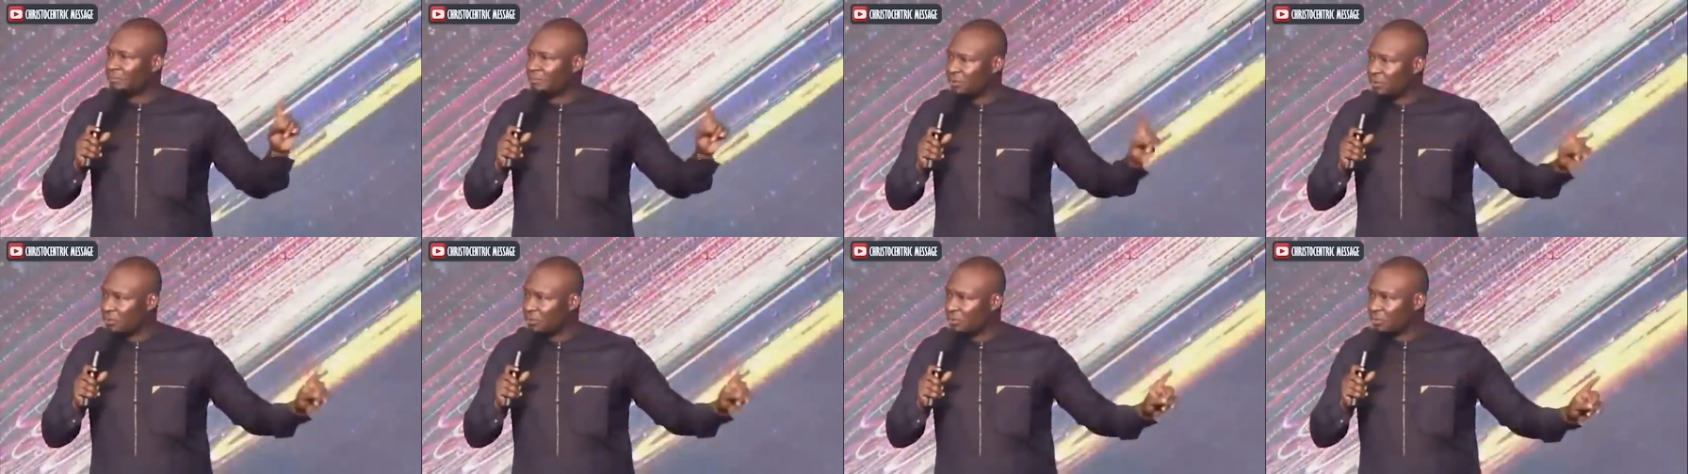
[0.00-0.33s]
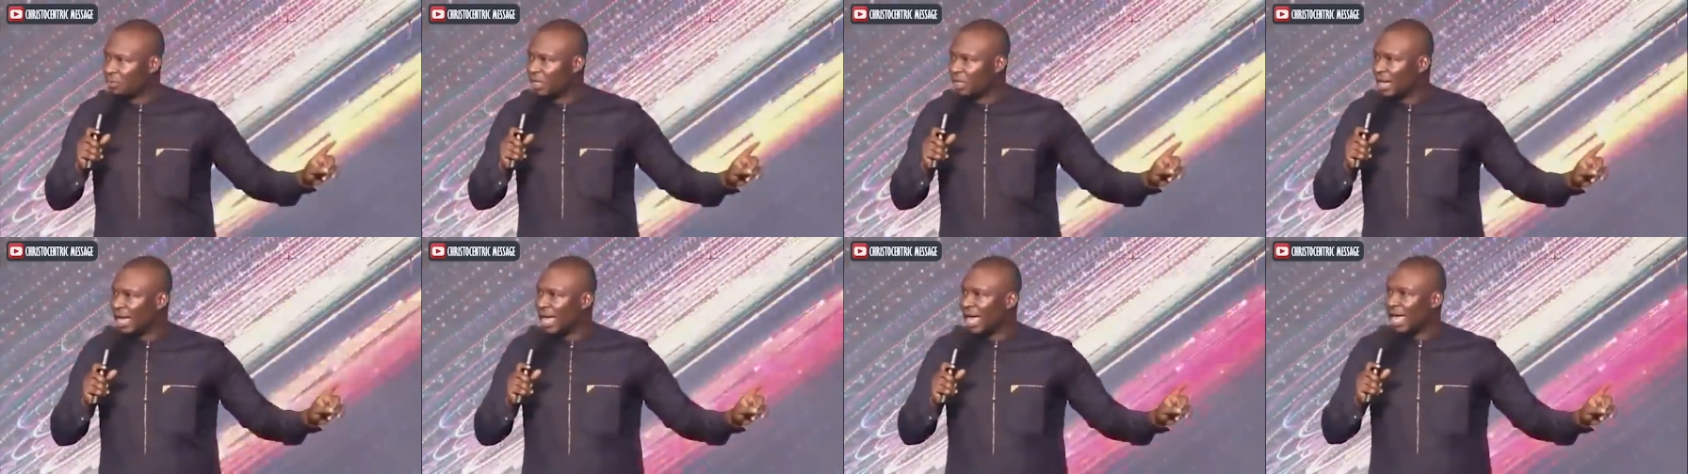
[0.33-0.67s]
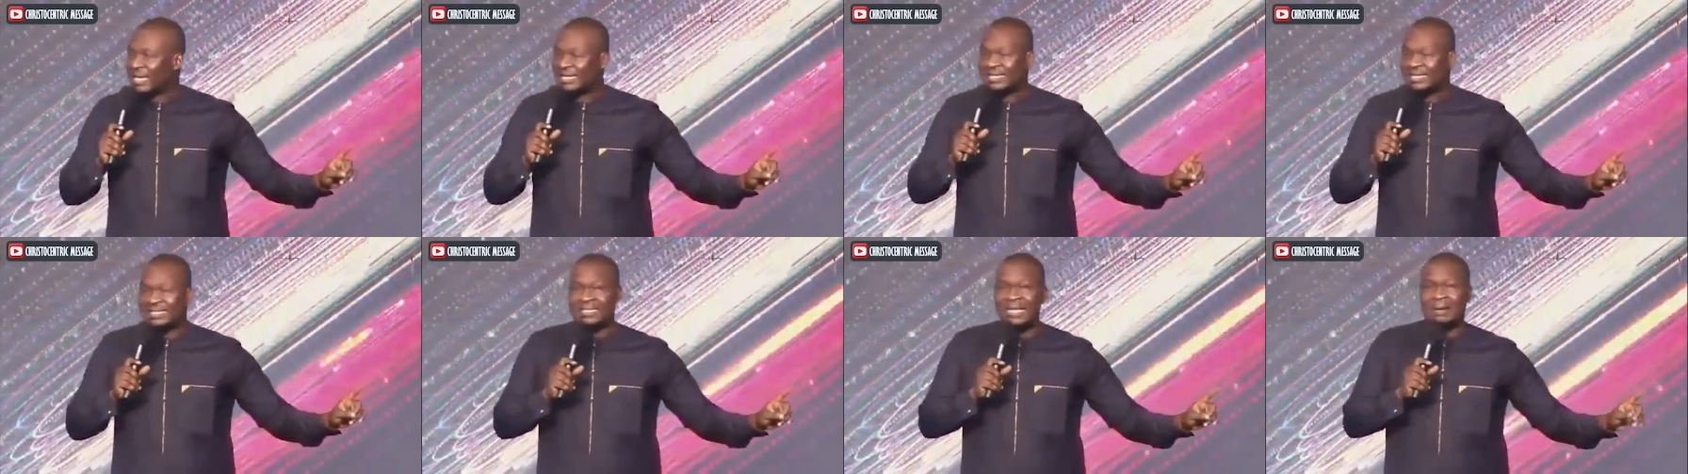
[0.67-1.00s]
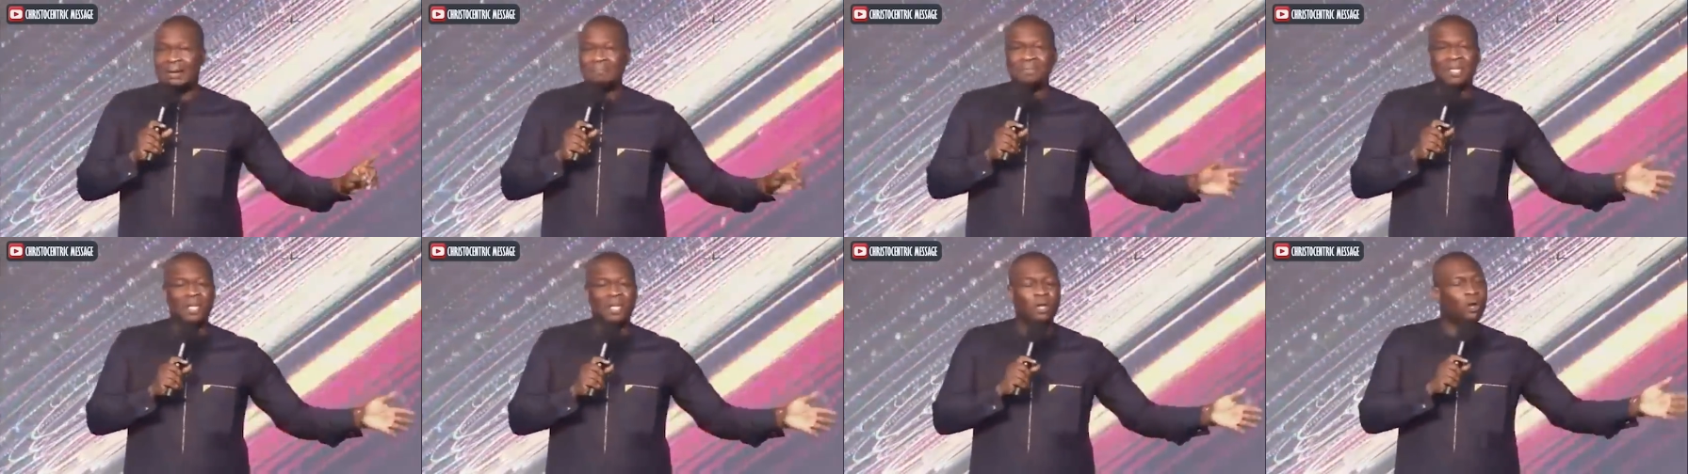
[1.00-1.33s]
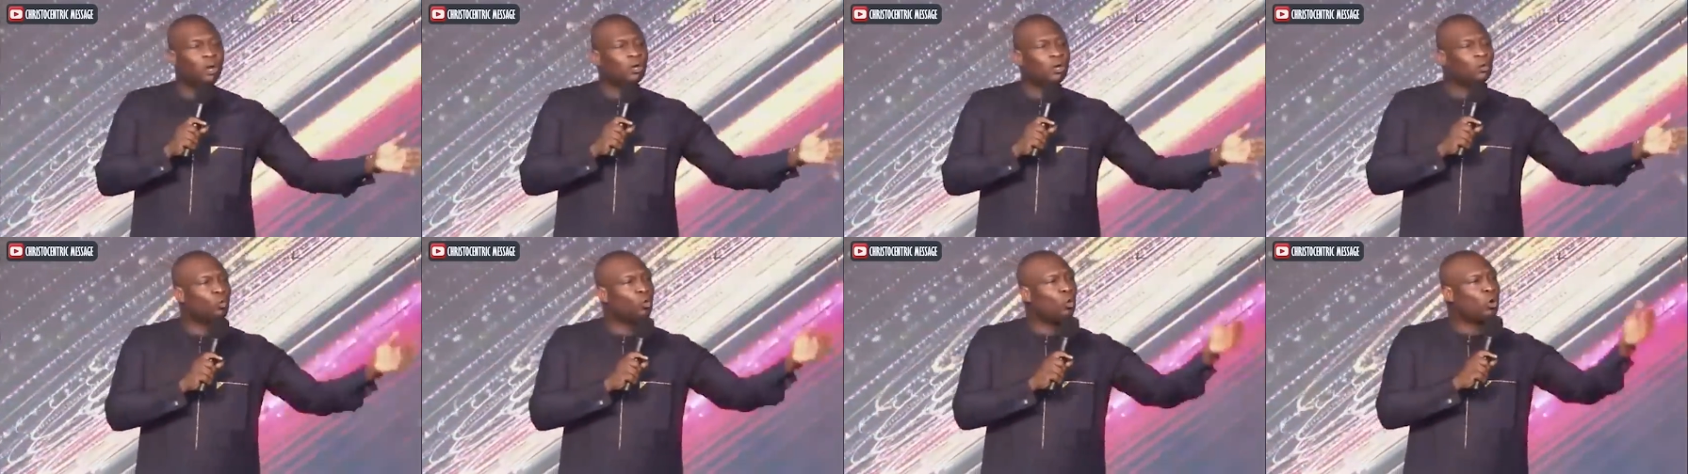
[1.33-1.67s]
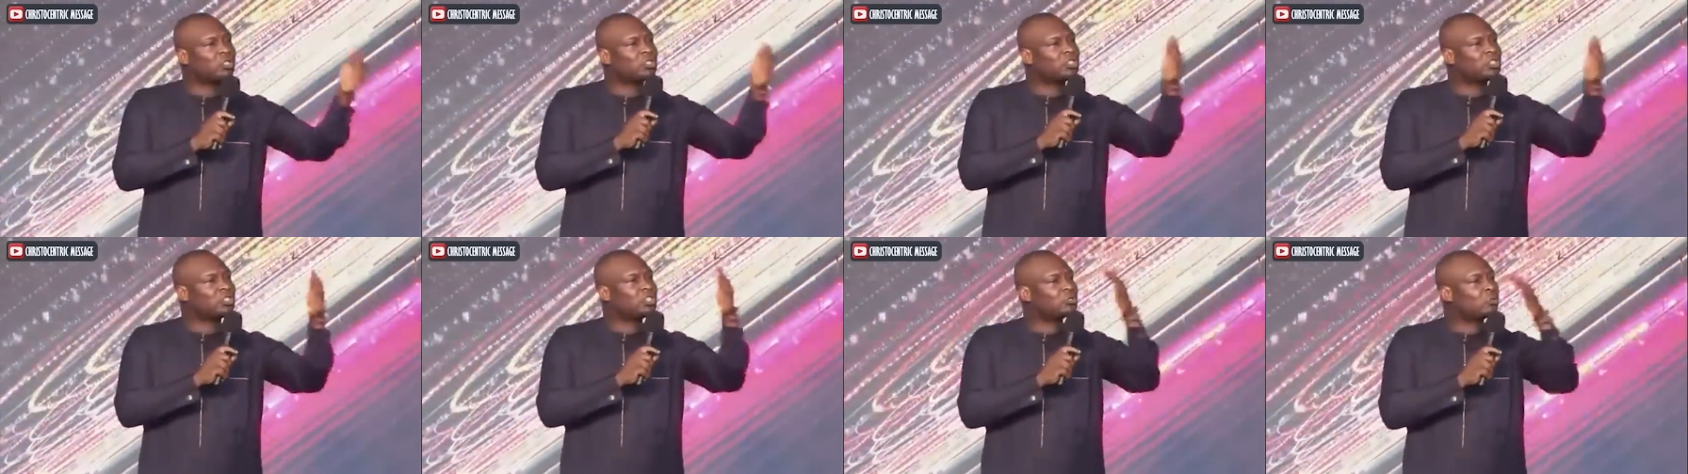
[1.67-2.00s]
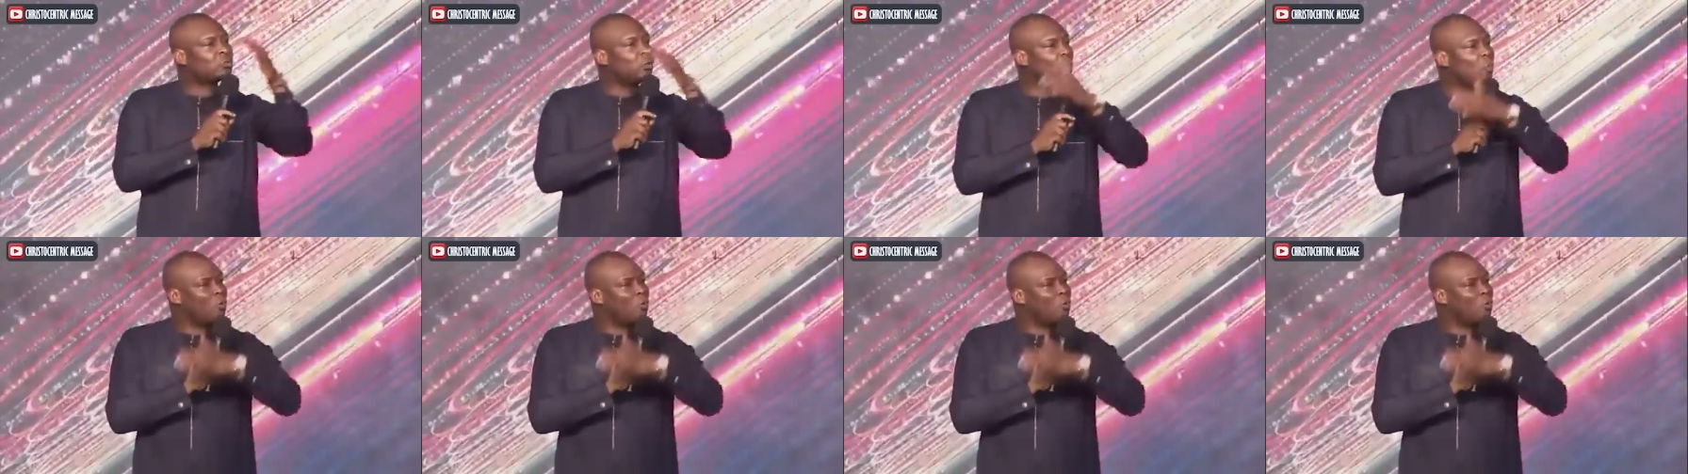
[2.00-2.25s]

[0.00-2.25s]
build. Except the Lord watches